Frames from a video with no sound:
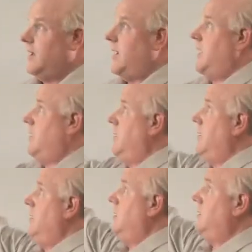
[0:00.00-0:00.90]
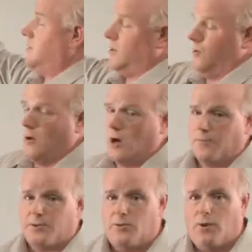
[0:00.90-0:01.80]
and it's 2
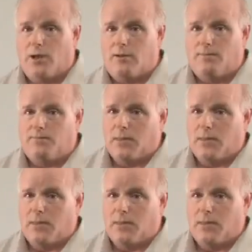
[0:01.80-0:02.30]
hops away.